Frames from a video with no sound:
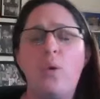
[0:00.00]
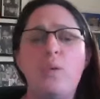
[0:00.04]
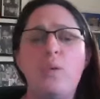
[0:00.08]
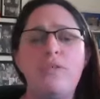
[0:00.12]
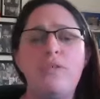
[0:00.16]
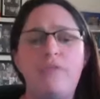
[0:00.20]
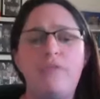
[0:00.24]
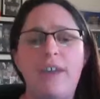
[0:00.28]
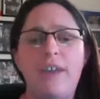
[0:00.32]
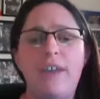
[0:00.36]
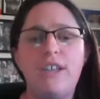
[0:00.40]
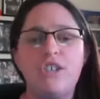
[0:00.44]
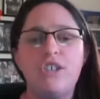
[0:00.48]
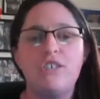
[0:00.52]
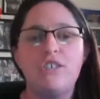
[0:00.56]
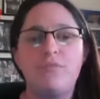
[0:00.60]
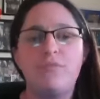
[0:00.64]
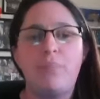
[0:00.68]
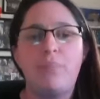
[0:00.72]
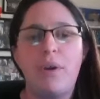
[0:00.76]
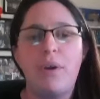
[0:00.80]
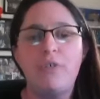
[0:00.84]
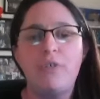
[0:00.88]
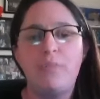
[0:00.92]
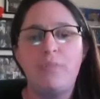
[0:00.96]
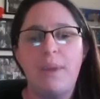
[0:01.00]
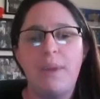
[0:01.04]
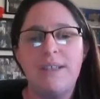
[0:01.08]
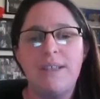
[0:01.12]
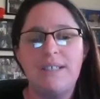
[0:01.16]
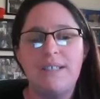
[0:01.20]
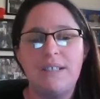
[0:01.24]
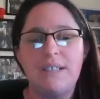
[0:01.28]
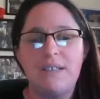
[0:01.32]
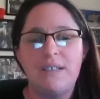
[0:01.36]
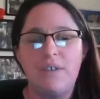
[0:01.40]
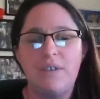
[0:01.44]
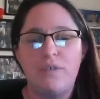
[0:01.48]
the features of both
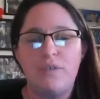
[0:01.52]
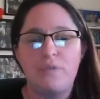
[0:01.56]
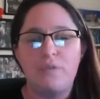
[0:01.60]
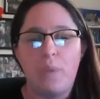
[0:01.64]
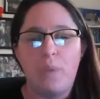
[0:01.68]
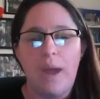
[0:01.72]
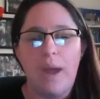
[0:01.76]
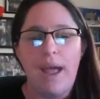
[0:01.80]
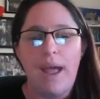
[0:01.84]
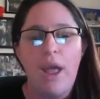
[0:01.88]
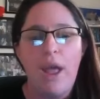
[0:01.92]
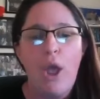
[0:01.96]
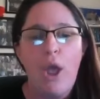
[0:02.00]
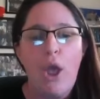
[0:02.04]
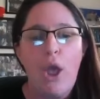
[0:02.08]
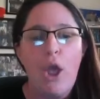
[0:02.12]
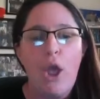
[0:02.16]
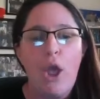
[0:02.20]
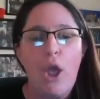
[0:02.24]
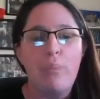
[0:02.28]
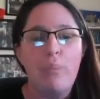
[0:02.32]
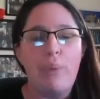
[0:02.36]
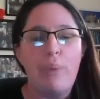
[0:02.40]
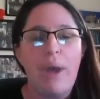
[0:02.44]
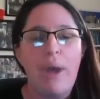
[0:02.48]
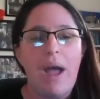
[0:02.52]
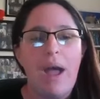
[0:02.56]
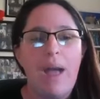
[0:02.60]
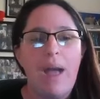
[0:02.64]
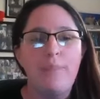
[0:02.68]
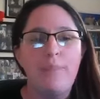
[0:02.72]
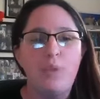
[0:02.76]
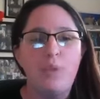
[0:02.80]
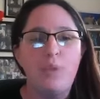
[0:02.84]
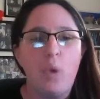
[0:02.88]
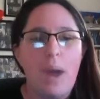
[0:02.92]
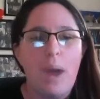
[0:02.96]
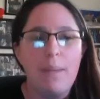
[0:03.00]
pieces of software. But
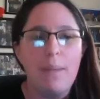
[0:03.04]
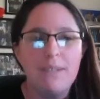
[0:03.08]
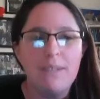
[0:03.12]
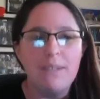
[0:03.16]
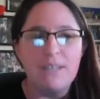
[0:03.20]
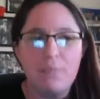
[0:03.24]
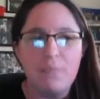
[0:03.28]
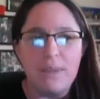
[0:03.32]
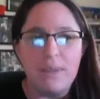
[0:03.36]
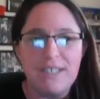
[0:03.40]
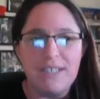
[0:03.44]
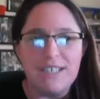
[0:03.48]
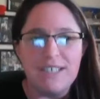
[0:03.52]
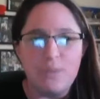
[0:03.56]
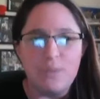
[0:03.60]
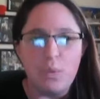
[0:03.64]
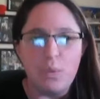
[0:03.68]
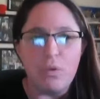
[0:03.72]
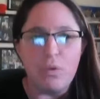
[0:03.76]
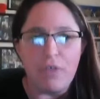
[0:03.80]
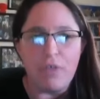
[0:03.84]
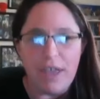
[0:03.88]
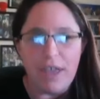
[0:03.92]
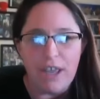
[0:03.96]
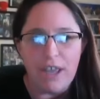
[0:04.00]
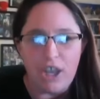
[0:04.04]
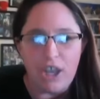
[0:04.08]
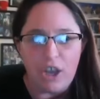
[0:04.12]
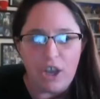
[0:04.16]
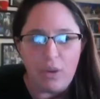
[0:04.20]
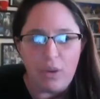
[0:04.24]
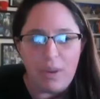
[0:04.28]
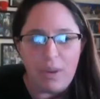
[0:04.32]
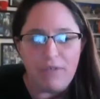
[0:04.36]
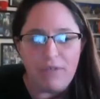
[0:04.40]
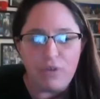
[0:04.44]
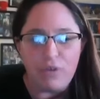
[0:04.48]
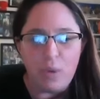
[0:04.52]
your Amazon business will thank
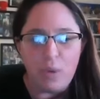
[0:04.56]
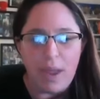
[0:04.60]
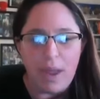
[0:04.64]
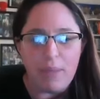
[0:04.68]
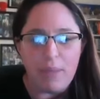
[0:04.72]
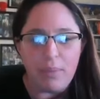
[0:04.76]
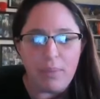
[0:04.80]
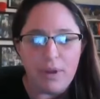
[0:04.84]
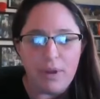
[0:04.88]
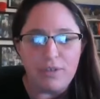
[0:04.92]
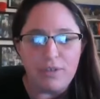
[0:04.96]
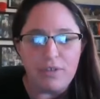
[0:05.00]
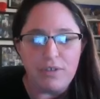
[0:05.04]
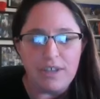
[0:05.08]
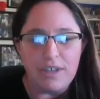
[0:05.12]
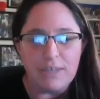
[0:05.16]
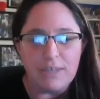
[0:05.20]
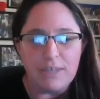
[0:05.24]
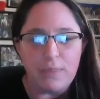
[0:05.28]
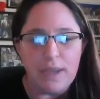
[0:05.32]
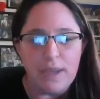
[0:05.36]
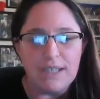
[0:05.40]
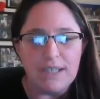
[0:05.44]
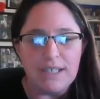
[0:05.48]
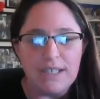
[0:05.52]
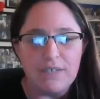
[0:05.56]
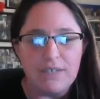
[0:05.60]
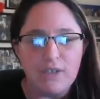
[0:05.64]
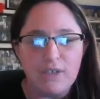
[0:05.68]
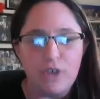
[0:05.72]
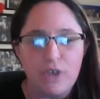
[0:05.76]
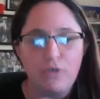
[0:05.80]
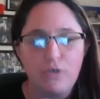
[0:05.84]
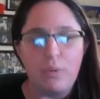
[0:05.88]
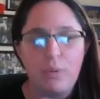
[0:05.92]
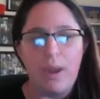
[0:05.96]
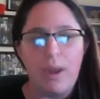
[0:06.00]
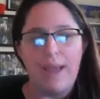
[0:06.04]
you if you get both of these pieces of
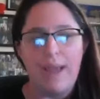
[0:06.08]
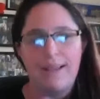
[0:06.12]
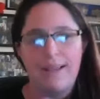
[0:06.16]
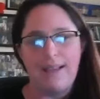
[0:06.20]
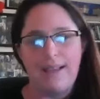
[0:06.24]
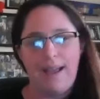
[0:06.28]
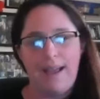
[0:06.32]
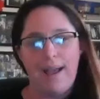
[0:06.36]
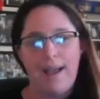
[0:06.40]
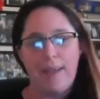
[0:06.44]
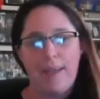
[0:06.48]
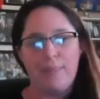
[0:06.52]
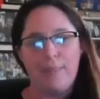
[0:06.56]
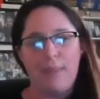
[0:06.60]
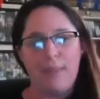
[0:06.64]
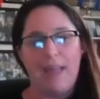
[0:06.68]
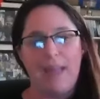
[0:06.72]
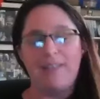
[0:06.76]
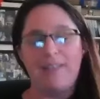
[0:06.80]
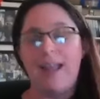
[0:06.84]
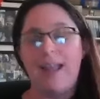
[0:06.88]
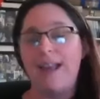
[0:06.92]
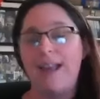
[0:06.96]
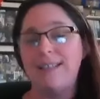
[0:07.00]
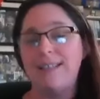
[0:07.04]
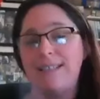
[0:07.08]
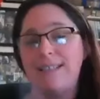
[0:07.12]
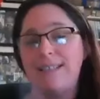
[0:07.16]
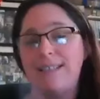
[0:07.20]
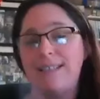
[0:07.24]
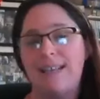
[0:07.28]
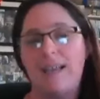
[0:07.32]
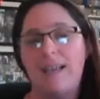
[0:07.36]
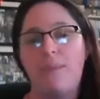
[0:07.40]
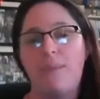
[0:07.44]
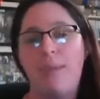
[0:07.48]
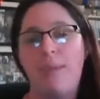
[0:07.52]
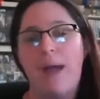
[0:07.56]
software. And as I
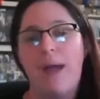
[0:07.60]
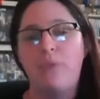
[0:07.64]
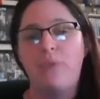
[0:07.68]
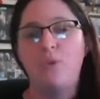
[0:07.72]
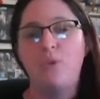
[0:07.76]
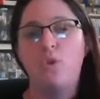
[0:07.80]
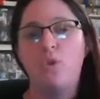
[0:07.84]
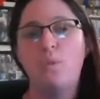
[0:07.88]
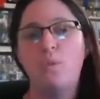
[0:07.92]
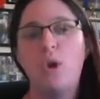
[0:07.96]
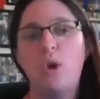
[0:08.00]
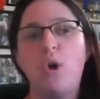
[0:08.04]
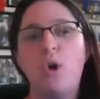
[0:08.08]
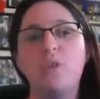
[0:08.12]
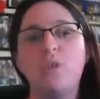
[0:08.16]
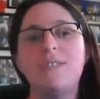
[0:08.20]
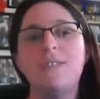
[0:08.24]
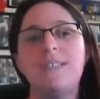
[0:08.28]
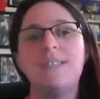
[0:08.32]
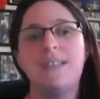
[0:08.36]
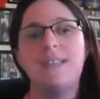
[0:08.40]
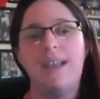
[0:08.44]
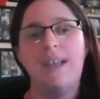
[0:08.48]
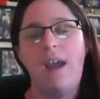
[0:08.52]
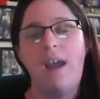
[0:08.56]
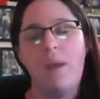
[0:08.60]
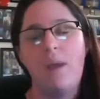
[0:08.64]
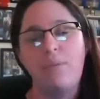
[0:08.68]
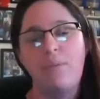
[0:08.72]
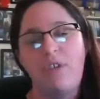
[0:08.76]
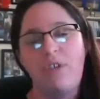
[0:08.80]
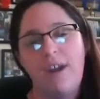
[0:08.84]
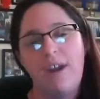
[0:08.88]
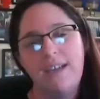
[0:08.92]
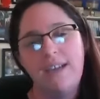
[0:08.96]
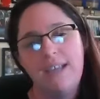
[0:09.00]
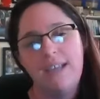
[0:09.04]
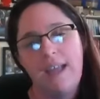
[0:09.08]
said, our Norm are constantly
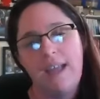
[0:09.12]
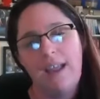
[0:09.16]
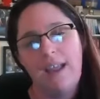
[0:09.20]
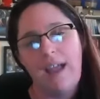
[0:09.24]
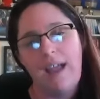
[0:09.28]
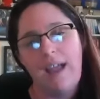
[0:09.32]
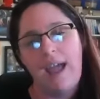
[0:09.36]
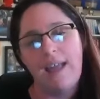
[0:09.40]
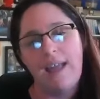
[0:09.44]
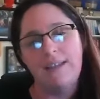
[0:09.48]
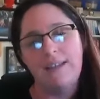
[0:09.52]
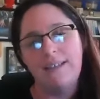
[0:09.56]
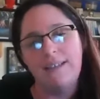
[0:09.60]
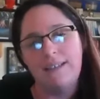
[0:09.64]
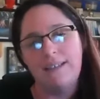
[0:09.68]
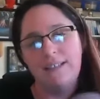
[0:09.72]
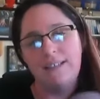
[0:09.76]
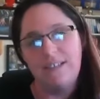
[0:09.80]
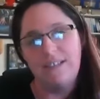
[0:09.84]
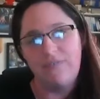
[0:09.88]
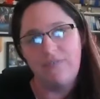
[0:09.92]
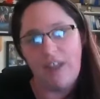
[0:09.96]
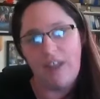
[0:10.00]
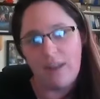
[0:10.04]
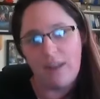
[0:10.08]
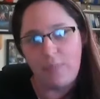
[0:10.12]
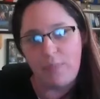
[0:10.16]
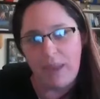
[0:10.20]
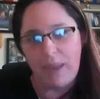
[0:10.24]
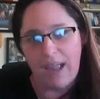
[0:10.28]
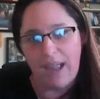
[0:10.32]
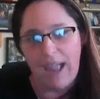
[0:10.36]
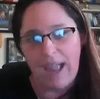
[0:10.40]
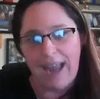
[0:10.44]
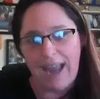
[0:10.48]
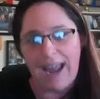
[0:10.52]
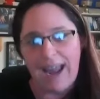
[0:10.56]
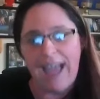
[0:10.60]
upgrading and
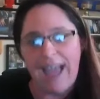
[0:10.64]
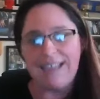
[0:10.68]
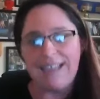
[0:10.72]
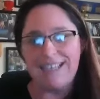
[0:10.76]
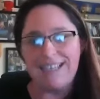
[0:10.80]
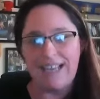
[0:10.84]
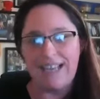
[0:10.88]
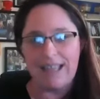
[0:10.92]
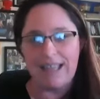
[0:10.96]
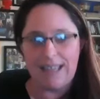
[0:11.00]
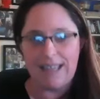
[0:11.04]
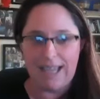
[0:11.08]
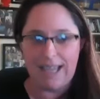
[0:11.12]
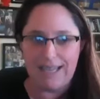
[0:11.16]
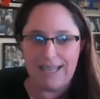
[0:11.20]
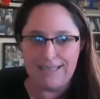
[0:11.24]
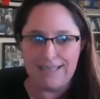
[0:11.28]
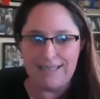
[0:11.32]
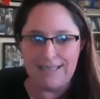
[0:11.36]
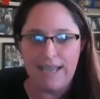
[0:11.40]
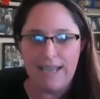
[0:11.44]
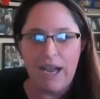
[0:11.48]
developing and adding things.